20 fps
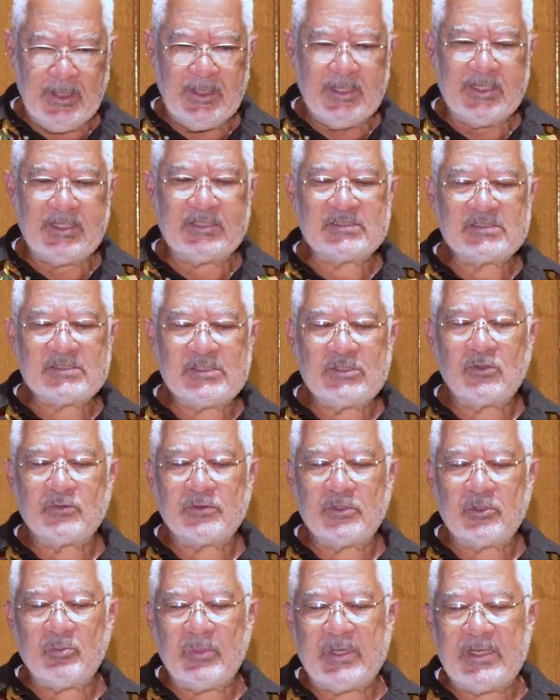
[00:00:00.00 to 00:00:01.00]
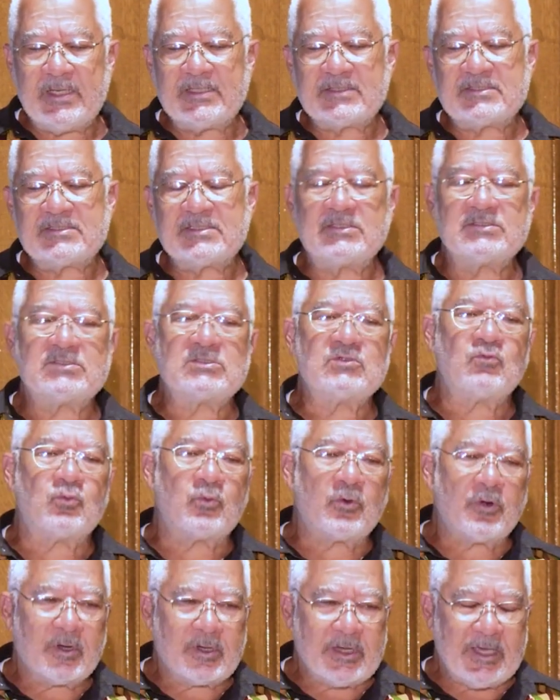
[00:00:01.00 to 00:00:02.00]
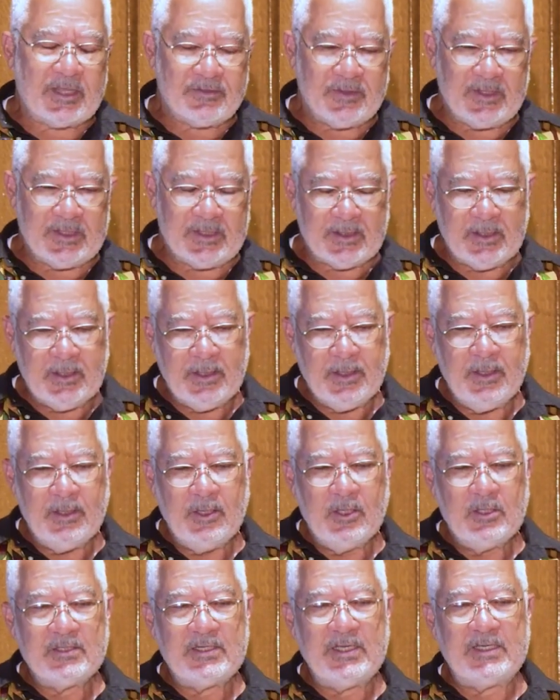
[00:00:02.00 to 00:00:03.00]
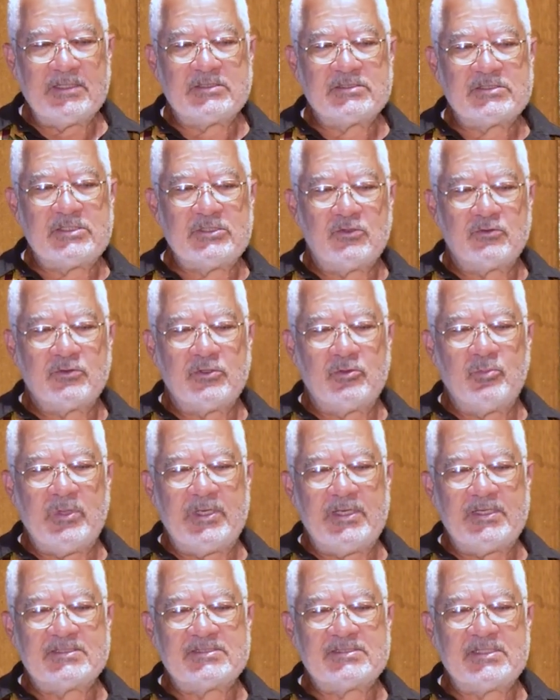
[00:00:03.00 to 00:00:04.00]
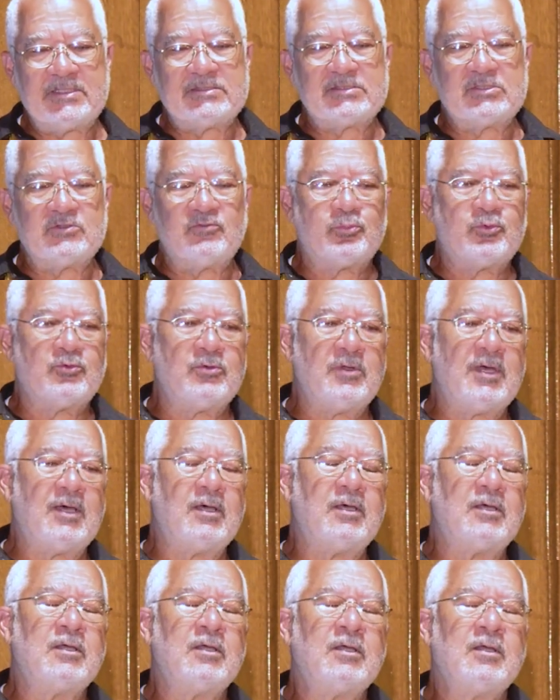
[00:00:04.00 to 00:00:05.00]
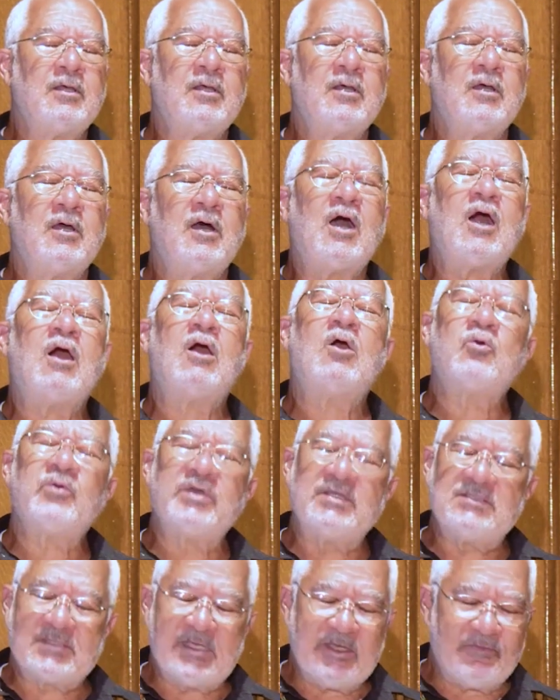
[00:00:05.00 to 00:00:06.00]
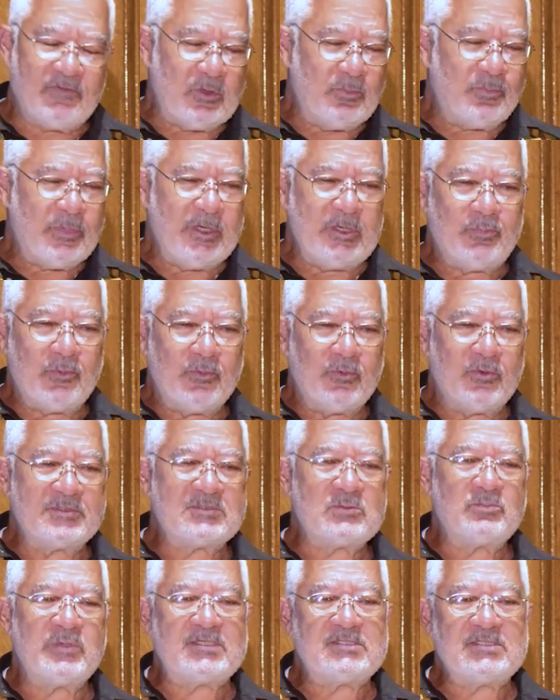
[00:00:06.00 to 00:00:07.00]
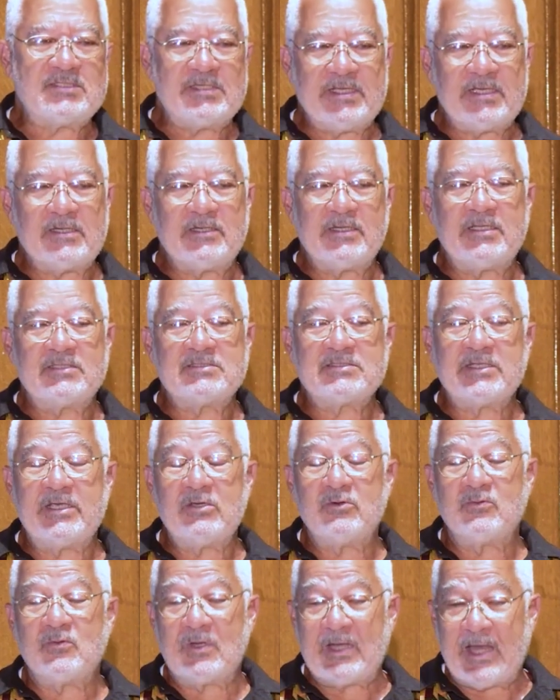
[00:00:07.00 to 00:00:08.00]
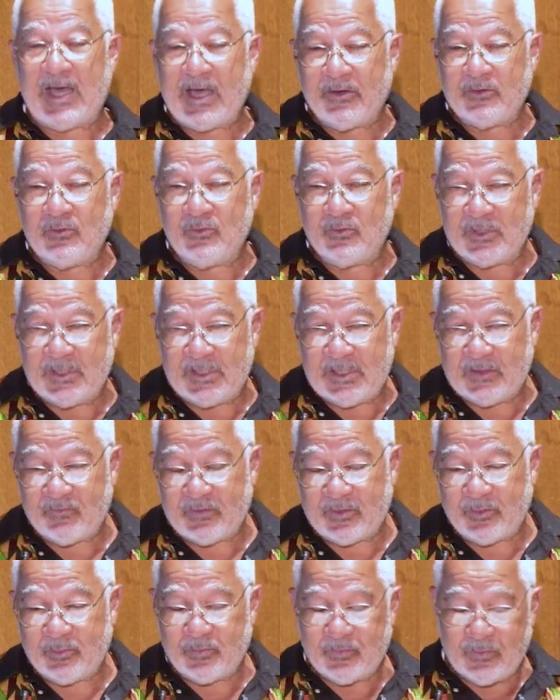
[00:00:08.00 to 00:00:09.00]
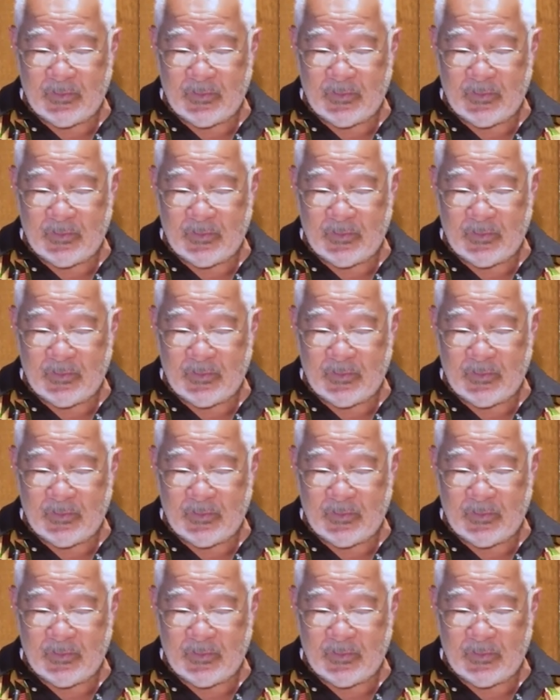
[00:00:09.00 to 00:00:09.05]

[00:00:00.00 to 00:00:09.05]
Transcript: instilled in me a sense of work ethic. They instilled in me a sense of always giving people as much dignity as they will allow you to give them.